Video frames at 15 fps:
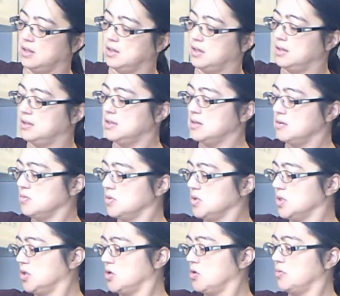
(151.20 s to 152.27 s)
And now we're going to
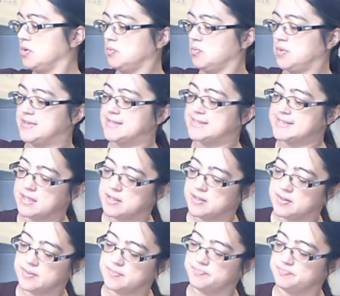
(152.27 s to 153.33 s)
go in with
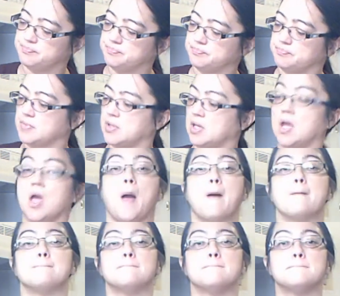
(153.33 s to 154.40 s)
some
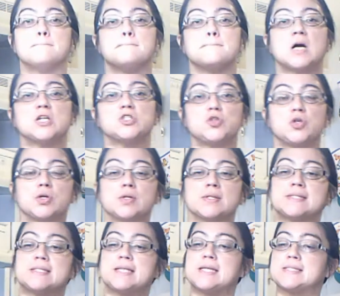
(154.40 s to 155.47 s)
Montreal
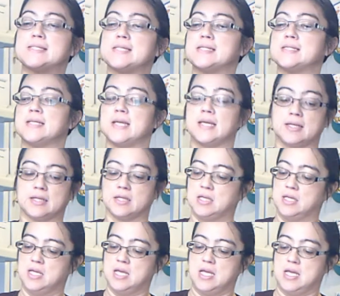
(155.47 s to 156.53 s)
steak seasoning.
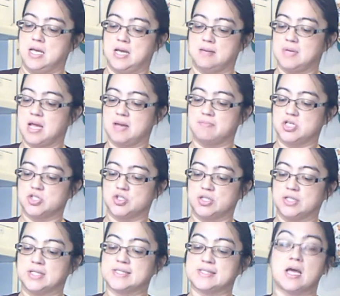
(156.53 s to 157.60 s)
I'm not measuring
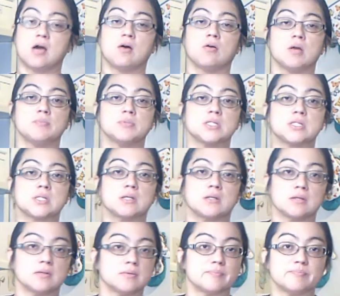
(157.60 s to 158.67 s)
this out. I'm just going to
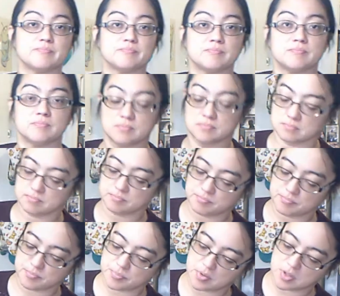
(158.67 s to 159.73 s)

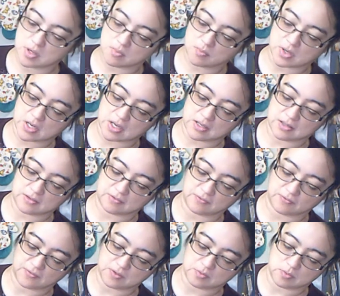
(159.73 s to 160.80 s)
put on what I
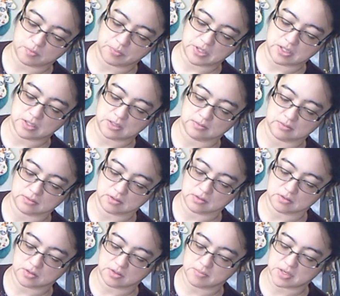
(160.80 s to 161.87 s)
feel will be a
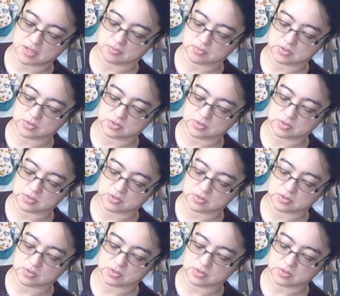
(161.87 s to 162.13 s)
good amount.